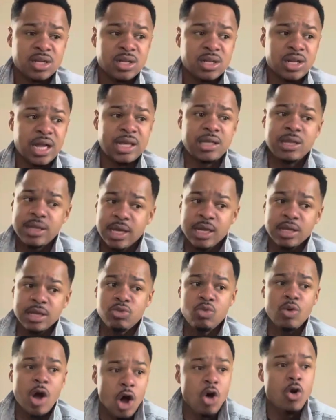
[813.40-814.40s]
Like, nigga,
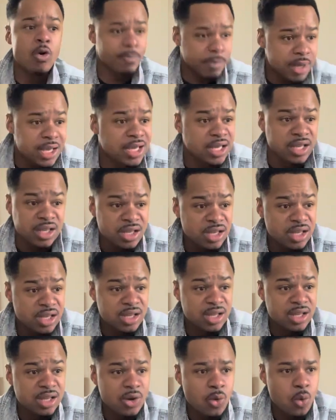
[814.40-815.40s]
you owe me.
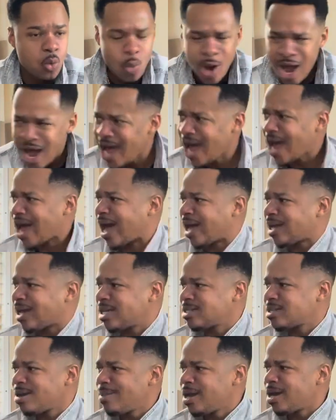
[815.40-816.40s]
Why?
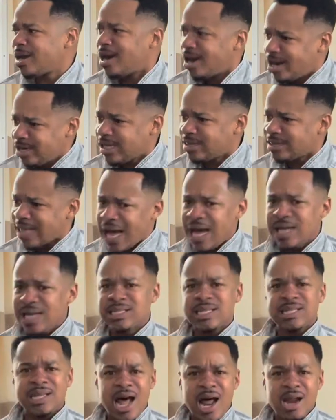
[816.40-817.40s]
Because I make a hundred
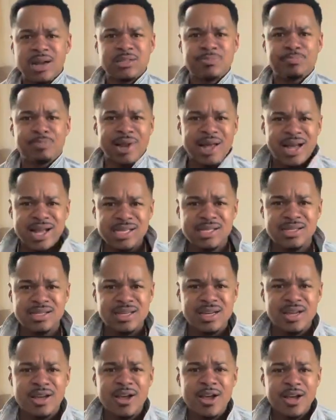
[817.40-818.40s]
thousand dollars plus?
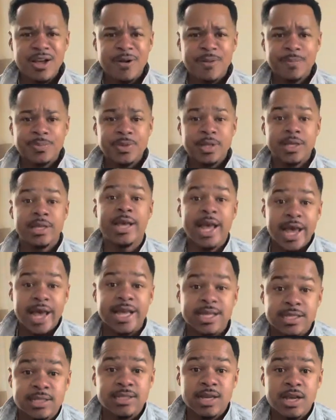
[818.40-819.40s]

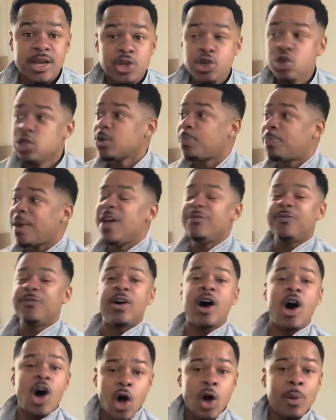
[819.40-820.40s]
Yes. You should pay
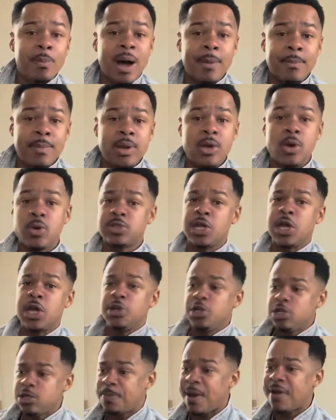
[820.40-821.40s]
for all my meals.
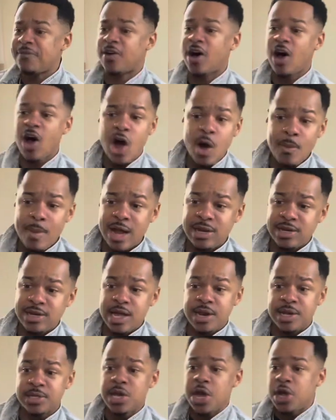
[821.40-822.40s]
You should pay for all my
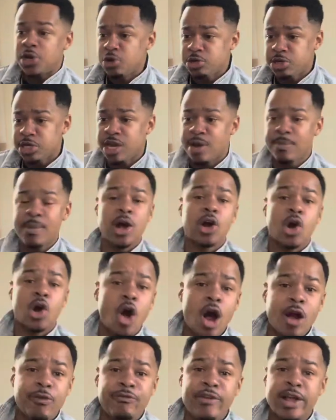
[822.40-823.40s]
dinners. You should get my
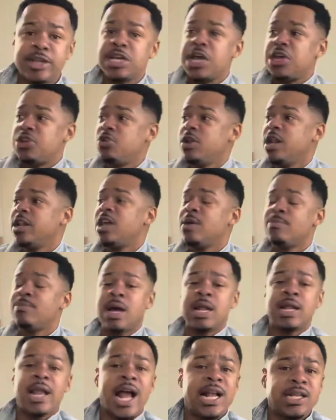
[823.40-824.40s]
car fixed. You need to get
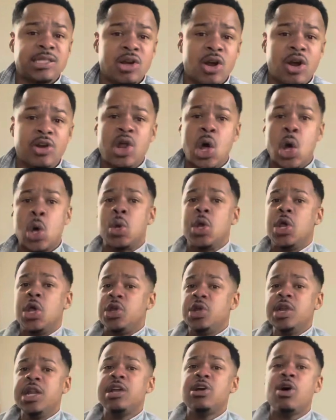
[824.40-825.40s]
my light turned on.
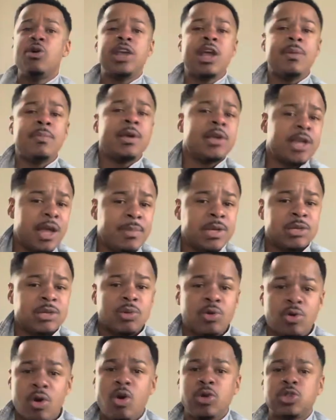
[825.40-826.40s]
You need to go get me give me
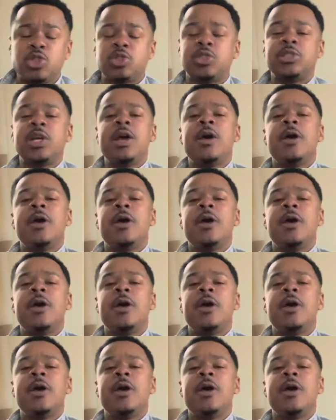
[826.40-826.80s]
some groceries.